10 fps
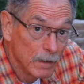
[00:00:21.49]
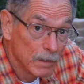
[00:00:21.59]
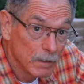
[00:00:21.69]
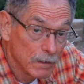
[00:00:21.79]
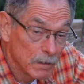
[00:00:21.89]

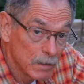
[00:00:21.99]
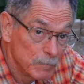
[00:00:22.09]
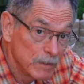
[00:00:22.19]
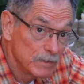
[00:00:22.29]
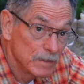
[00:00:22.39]
And I'm
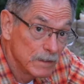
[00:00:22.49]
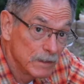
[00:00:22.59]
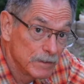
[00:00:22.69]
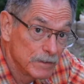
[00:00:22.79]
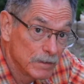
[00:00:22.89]
here
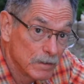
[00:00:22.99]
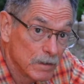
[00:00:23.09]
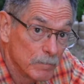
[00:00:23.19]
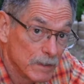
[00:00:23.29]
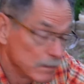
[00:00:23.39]
tonight to talk
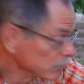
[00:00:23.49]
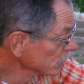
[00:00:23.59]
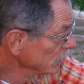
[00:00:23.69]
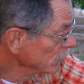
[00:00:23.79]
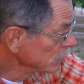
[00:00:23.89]
about
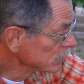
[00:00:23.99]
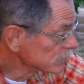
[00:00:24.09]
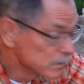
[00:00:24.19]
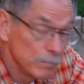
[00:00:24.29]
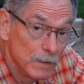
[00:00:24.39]

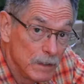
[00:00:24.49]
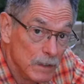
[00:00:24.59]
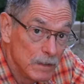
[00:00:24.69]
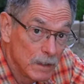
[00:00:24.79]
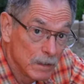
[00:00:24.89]

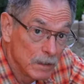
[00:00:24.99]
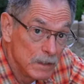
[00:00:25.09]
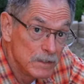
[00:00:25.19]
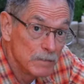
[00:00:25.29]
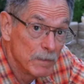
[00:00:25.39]
an
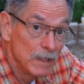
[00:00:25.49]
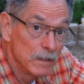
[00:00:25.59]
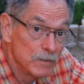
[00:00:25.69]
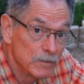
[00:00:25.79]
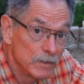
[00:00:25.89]
easy
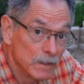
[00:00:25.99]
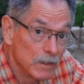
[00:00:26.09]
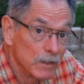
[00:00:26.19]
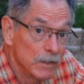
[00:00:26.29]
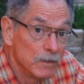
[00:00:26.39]
maintenance trick
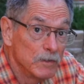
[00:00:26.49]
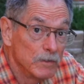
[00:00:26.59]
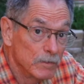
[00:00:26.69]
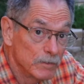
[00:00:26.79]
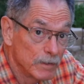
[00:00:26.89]
on
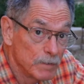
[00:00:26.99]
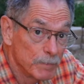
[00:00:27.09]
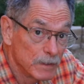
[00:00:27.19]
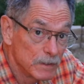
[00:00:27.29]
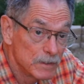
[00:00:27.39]
Induro
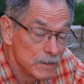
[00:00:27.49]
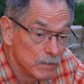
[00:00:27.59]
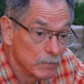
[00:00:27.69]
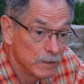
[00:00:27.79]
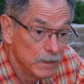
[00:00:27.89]
tripods
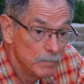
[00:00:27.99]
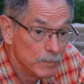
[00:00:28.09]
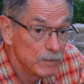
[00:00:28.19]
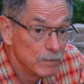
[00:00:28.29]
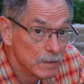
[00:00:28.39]
that will keep
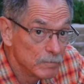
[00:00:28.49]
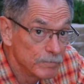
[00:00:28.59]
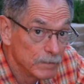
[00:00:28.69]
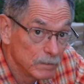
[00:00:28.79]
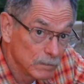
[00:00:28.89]
you in the
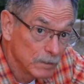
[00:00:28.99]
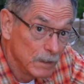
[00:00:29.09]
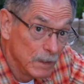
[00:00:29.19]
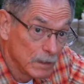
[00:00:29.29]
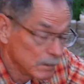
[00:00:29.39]
field
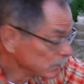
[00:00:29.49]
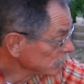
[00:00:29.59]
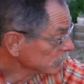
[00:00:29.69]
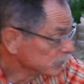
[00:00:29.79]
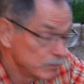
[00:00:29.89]

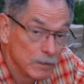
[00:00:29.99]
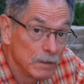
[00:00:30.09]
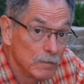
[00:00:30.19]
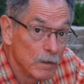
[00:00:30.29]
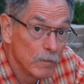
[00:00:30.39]

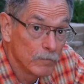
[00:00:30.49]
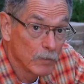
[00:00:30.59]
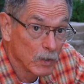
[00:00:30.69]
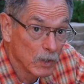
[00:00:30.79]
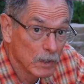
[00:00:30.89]
shooting
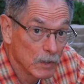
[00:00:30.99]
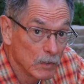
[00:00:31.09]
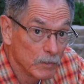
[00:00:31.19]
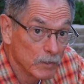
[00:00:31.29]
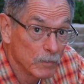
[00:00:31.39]
for a lot
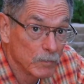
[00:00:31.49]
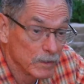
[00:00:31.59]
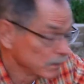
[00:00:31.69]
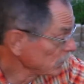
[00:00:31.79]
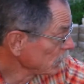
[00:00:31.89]
longer
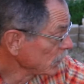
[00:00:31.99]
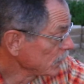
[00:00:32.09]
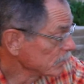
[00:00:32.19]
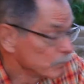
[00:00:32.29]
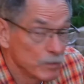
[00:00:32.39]
with a
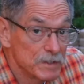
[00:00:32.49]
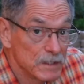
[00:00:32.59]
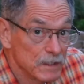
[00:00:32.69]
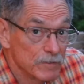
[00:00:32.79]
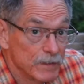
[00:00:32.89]
lot more
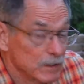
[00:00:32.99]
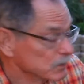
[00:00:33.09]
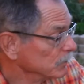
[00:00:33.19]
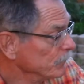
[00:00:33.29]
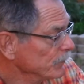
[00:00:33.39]

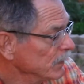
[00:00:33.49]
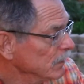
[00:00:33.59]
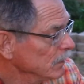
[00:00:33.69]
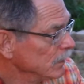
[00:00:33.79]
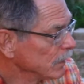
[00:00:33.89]
satisfaction.
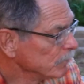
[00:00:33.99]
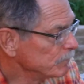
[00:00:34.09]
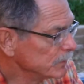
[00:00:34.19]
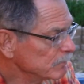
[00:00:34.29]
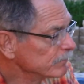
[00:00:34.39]
I'm a
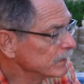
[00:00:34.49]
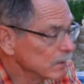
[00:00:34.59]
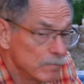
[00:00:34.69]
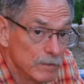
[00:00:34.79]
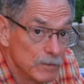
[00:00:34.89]
big
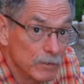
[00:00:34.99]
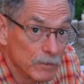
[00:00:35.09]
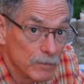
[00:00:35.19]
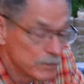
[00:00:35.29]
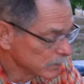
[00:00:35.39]
fan of
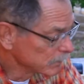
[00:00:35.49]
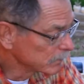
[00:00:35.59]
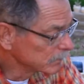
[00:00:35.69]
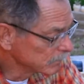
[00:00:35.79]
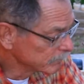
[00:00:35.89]
Enduros. I
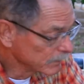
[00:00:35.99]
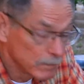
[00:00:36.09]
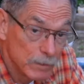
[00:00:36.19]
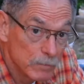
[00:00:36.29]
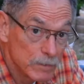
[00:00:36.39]
think the
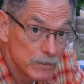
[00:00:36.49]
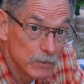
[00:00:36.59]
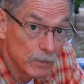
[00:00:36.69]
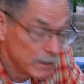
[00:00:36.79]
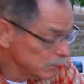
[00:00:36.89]
value is
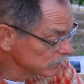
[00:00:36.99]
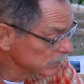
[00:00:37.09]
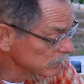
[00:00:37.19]
great.